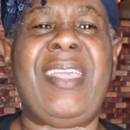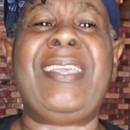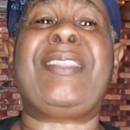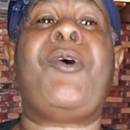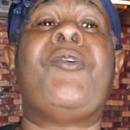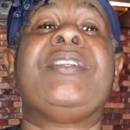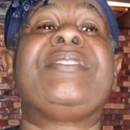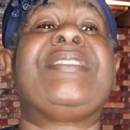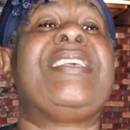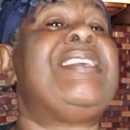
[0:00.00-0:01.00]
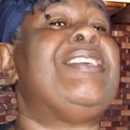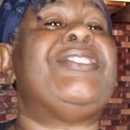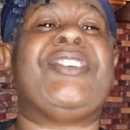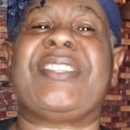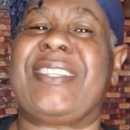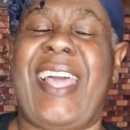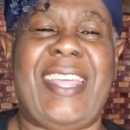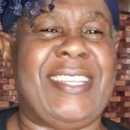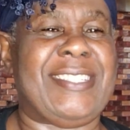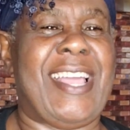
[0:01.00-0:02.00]
It holds the heat just
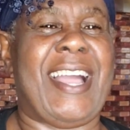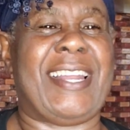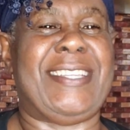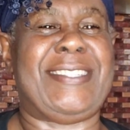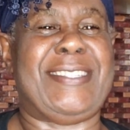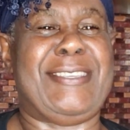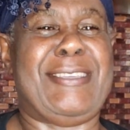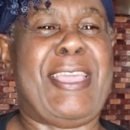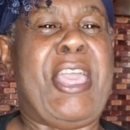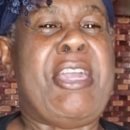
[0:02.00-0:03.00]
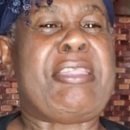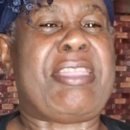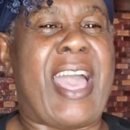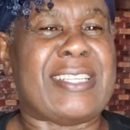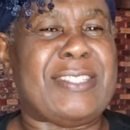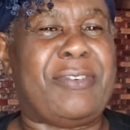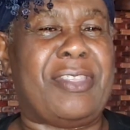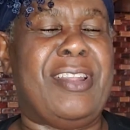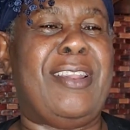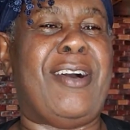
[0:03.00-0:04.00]
like the chocolate tea. Thanks for
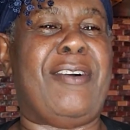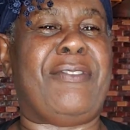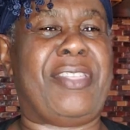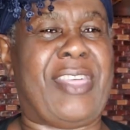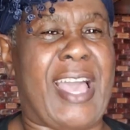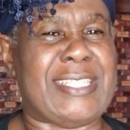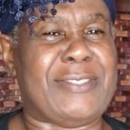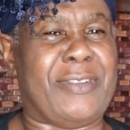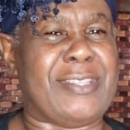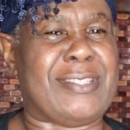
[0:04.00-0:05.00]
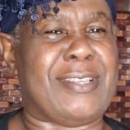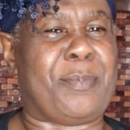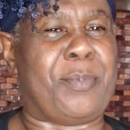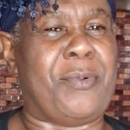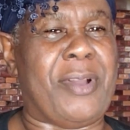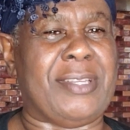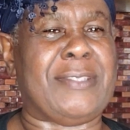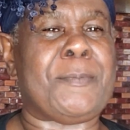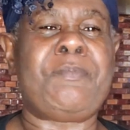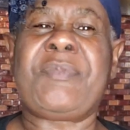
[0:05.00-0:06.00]
the love. Thanks for the
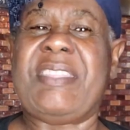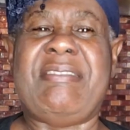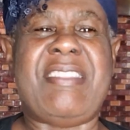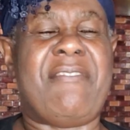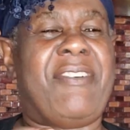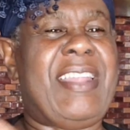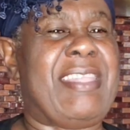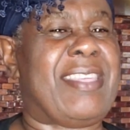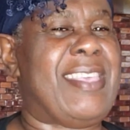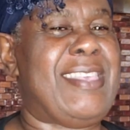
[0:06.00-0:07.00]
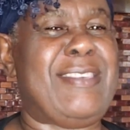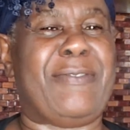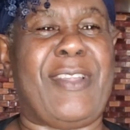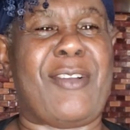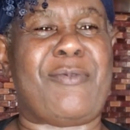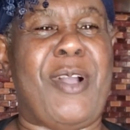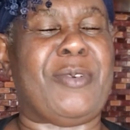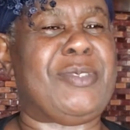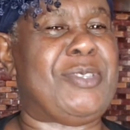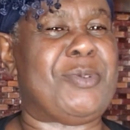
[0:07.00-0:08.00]
support. Never let the evil
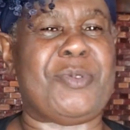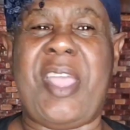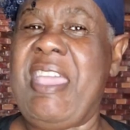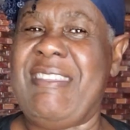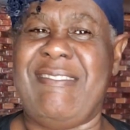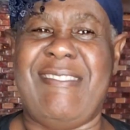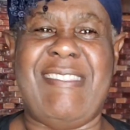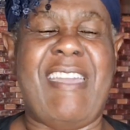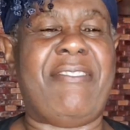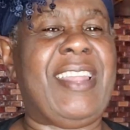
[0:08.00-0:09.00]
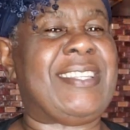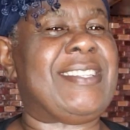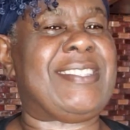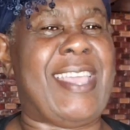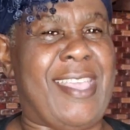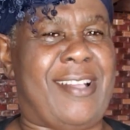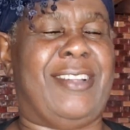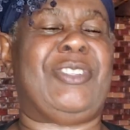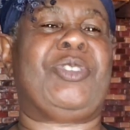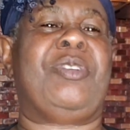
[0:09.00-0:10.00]
around you. Never let it take
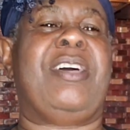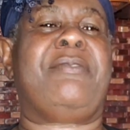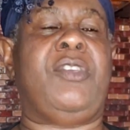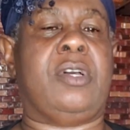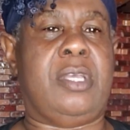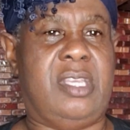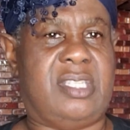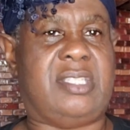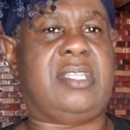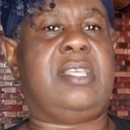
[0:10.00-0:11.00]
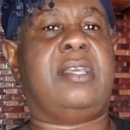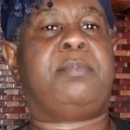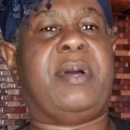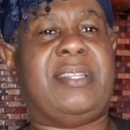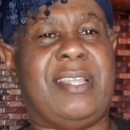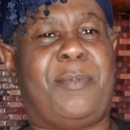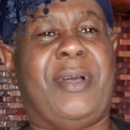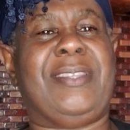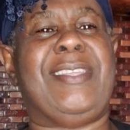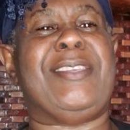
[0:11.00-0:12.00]
control of you. Stay up on top
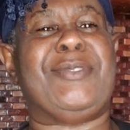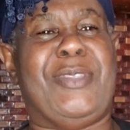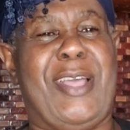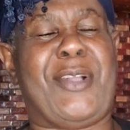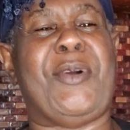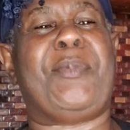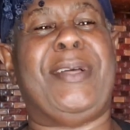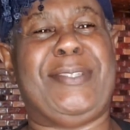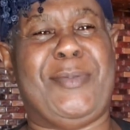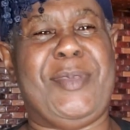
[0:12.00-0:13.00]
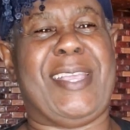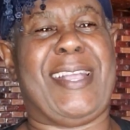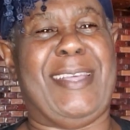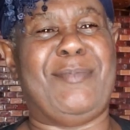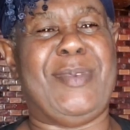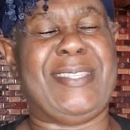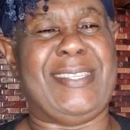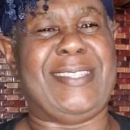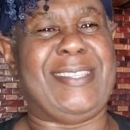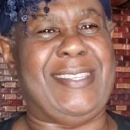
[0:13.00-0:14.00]
of things with a cup of Jamaican
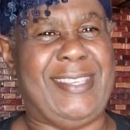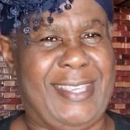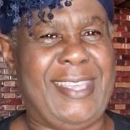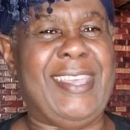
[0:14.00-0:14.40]
Bissy tea.